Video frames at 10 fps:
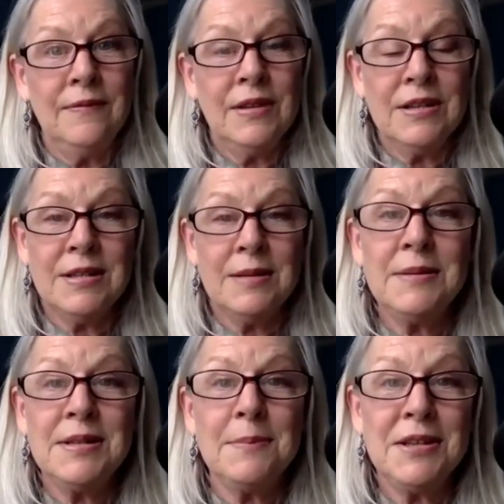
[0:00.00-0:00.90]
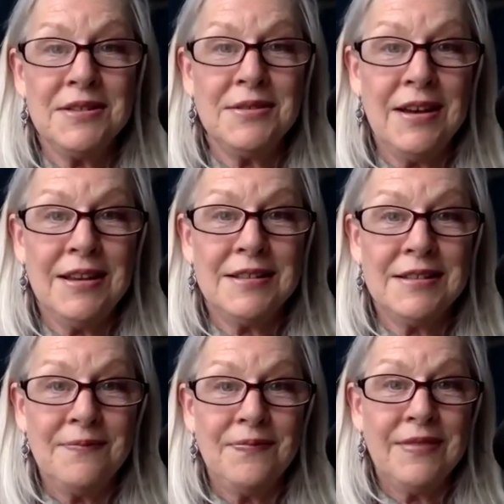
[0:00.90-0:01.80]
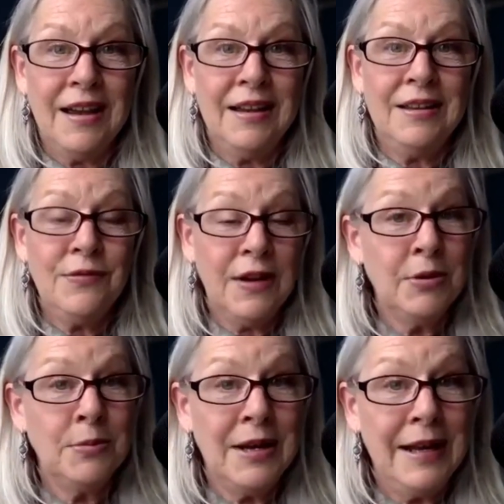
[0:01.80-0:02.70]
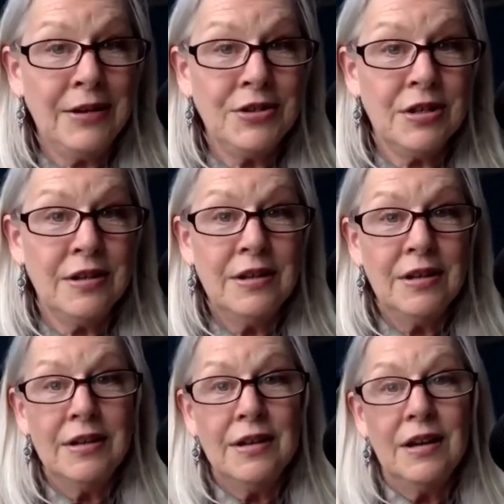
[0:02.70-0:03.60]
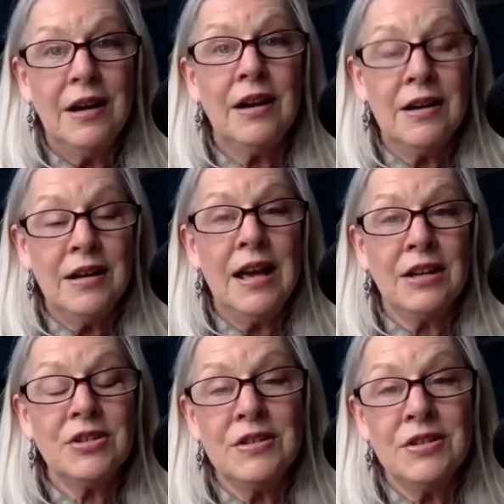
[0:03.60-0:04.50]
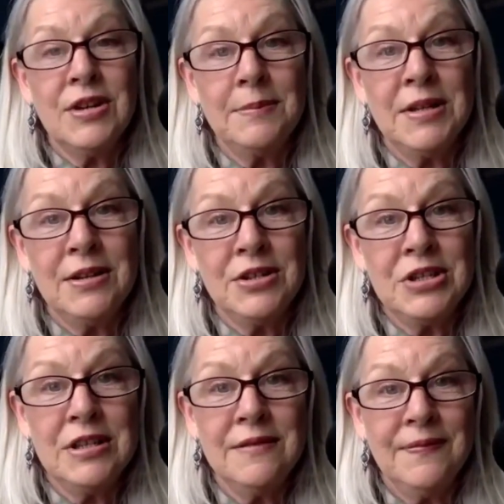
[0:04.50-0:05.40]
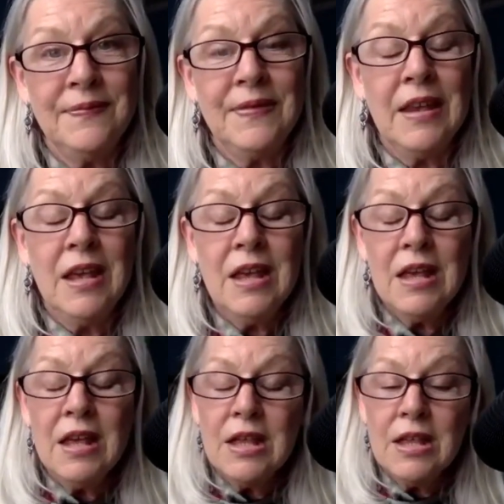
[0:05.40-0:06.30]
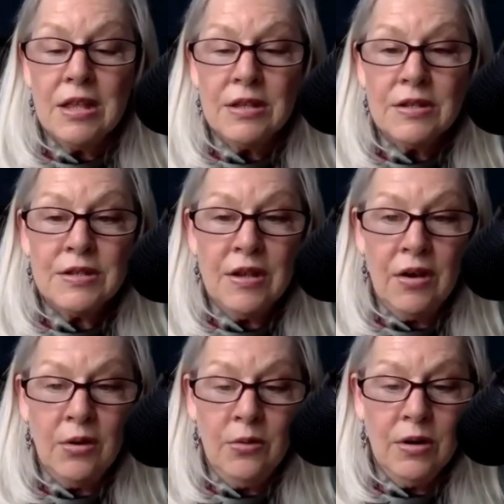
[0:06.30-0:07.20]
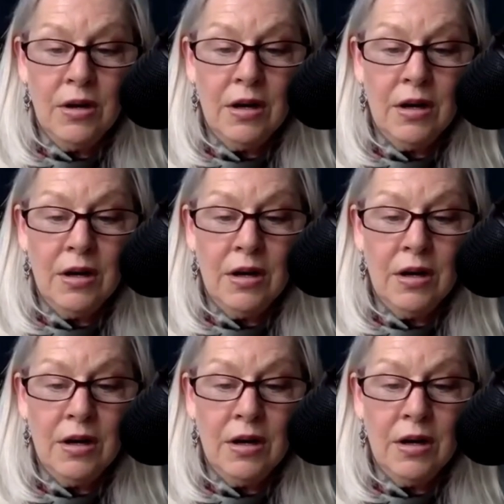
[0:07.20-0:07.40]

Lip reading: Because sometimes the muscle knots, i.e. fibromyalgia, are actually trapped energy. So